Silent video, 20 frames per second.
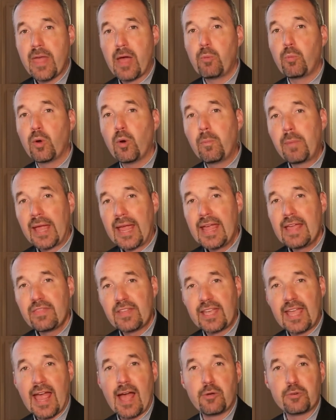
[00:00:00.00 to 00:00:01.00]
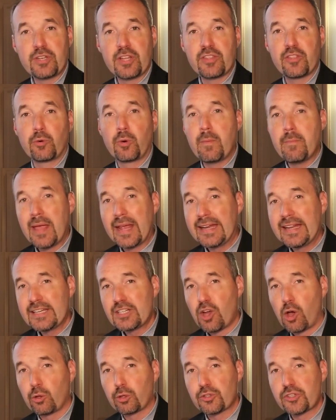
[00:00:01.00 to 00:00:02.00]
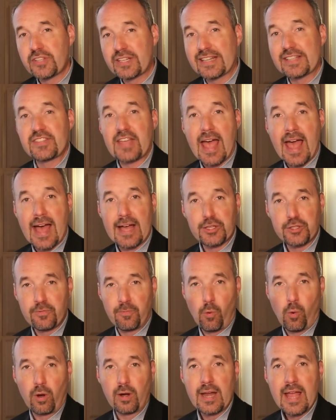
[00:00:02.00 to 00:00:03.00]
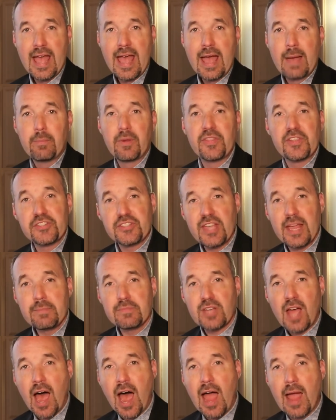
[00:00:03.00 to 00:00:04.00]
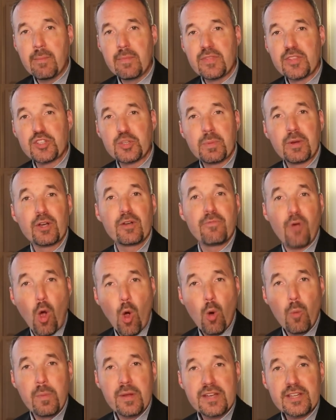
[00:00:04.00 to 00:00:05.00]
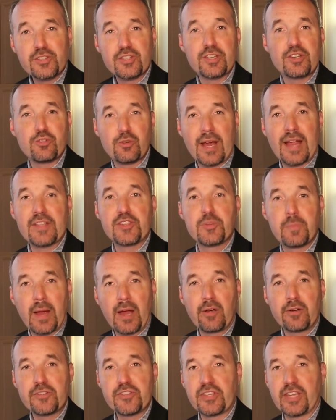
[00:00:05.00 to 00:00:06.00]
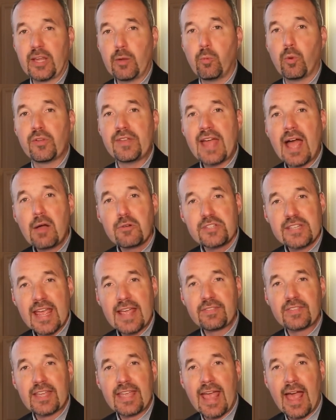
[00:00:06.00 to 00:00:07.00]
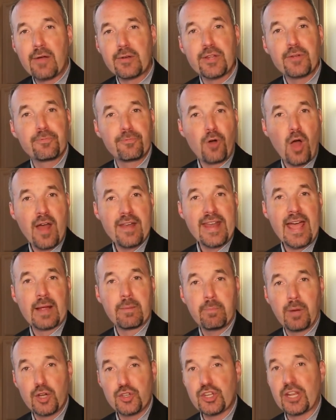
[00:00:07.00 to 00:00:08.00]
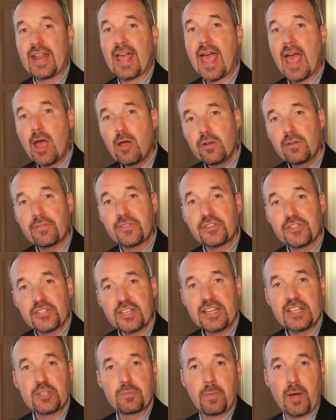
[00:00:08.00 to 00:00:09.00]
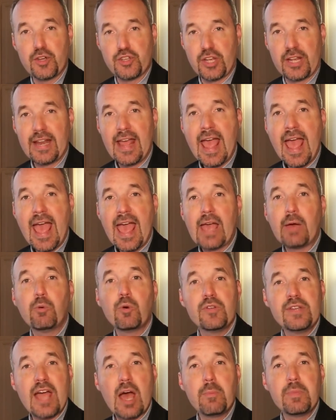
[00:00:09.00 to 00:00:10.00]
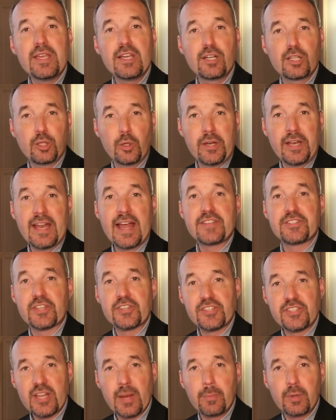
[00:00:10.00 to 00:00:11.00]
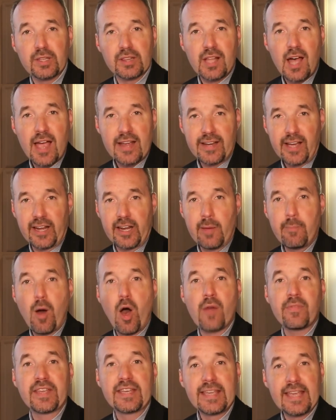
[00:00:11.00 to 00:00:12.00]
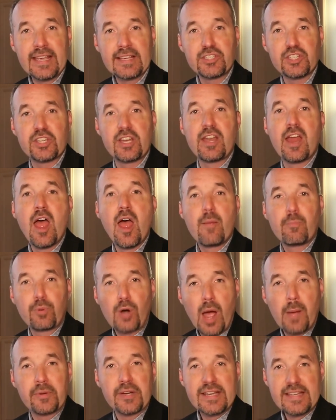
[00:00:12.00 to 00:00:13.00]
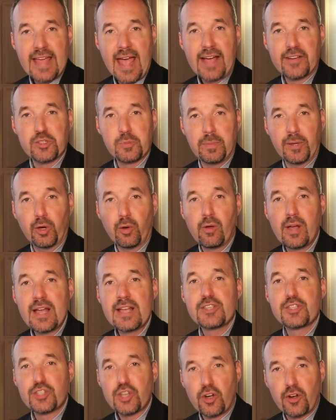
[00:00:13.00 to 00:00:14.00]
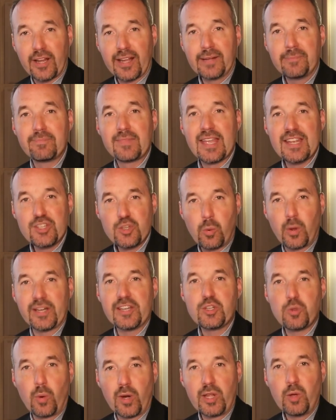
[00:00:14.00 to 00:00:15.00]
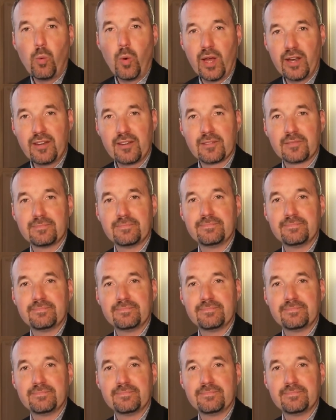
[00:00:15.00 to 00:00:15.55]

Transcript: that will pay the county the remaining dollars that it's asked for, but at the same time, in the spirit of openness and transparency, will now take the County of Frontenac budget out of the city's budget and will now be included as a separate line item on the Kingston property tax bill starting in 2021.